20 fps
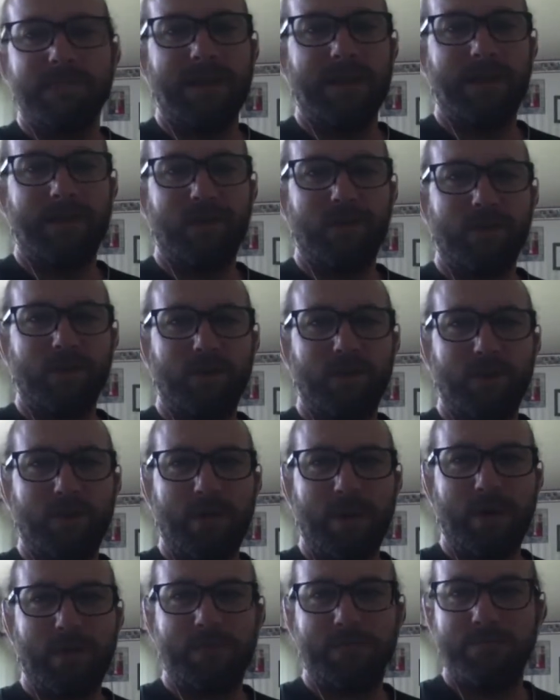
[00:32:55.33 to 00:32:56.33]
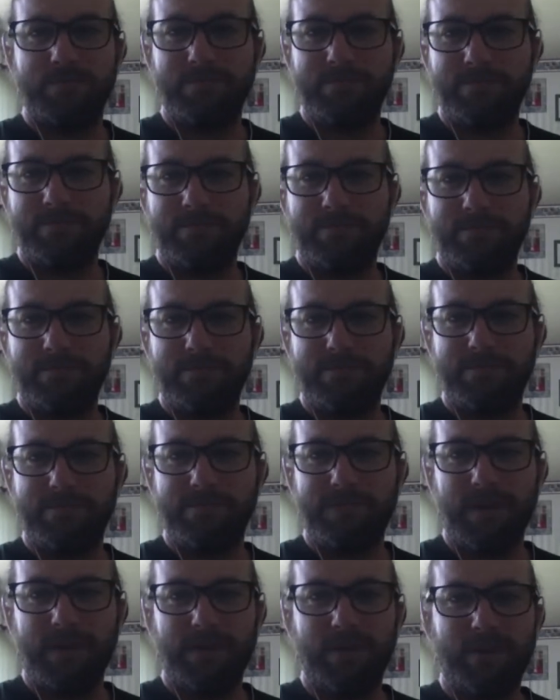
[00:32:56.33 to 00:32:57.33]
I know you know that.
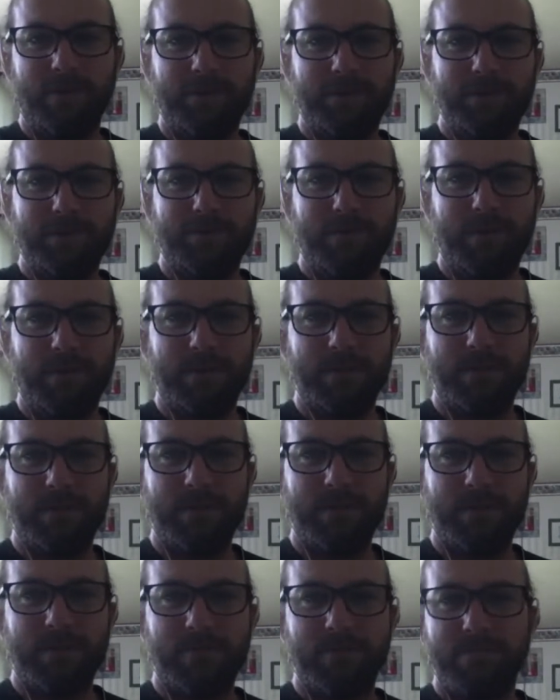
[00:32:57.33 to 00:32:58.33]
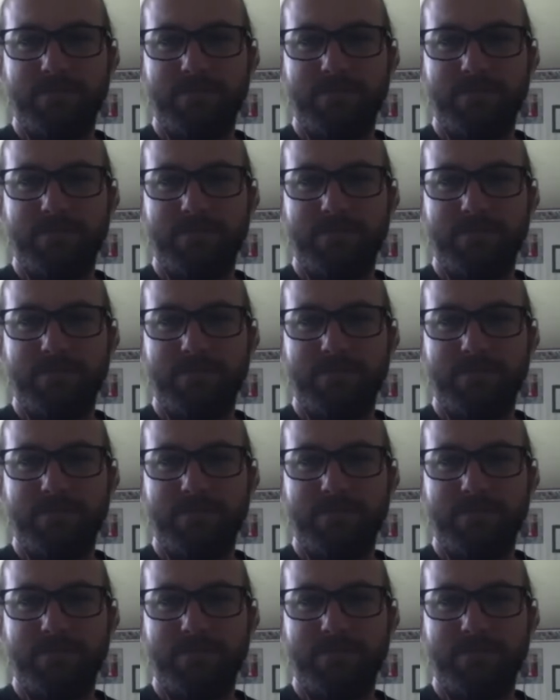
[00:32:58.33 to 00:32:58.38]
I know you're just being silly.